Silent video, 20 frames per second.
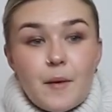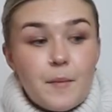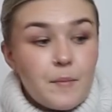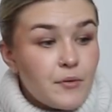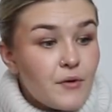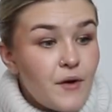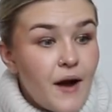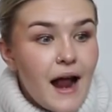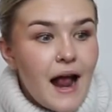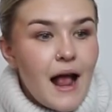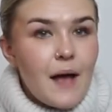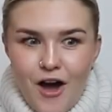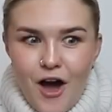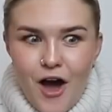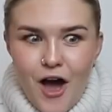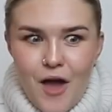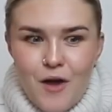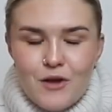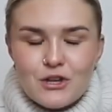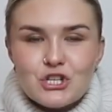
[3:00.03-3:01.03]
pram,
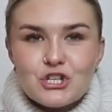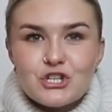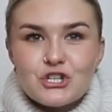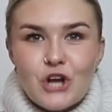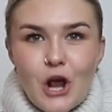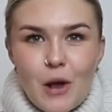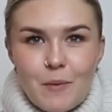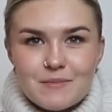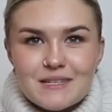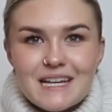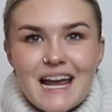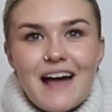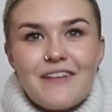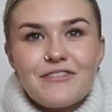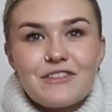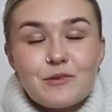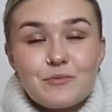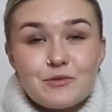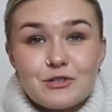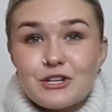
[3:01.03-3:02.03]
I jumped
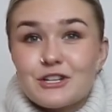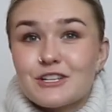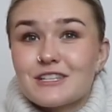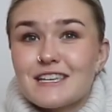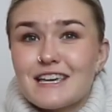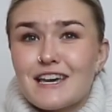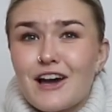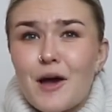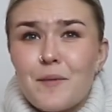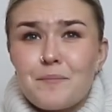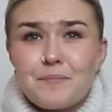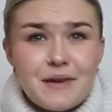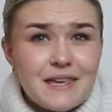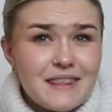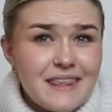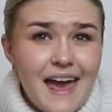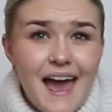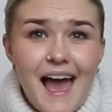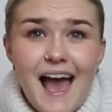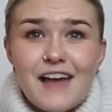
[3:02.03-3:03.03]
at the opportunity. I bit
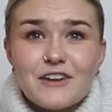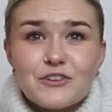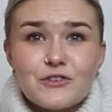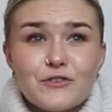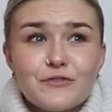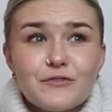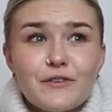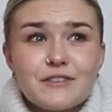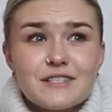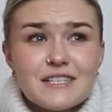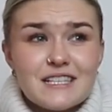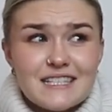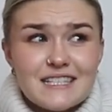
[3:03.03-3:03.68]
their hand off to